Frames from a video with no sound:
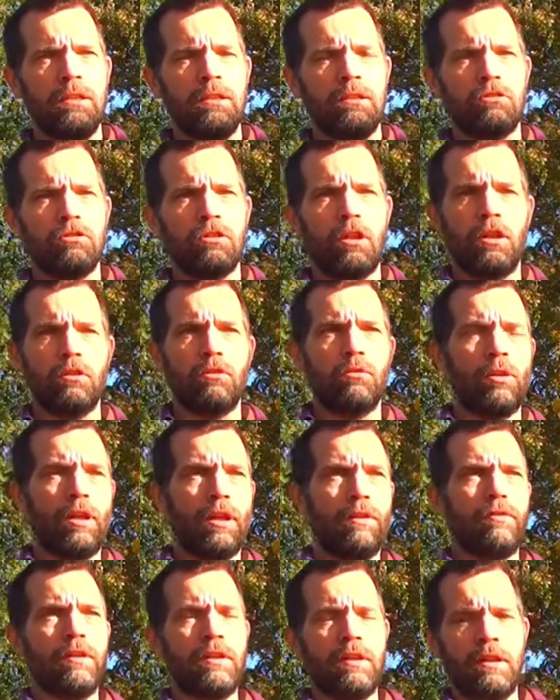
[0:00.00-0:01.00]
started to
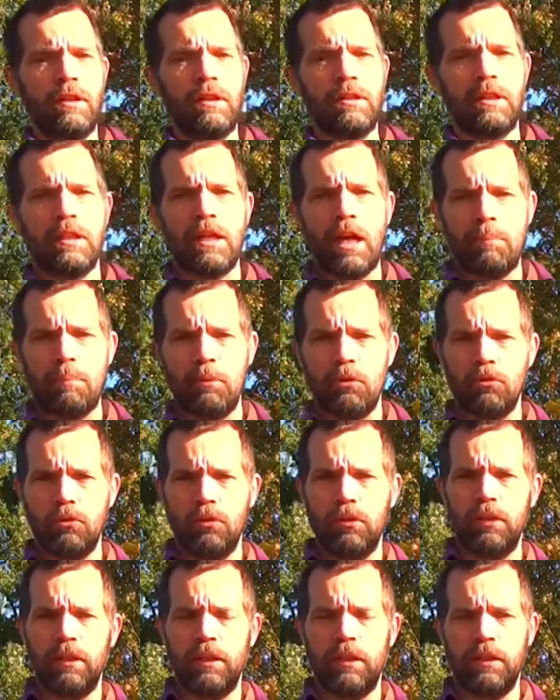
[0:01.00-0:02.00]
live in the
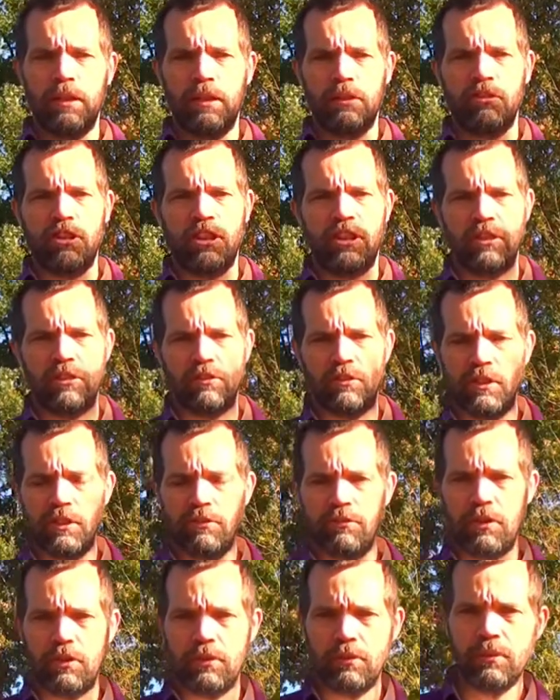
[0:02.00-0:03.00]
capital,
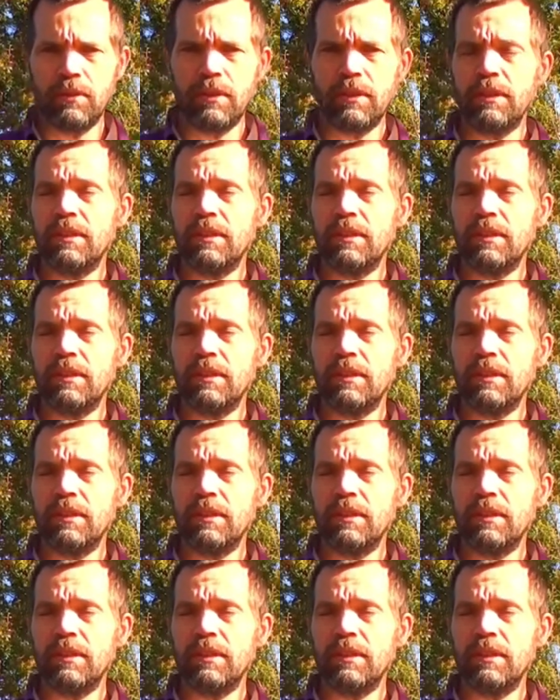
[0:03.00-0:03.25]
Antananarivo,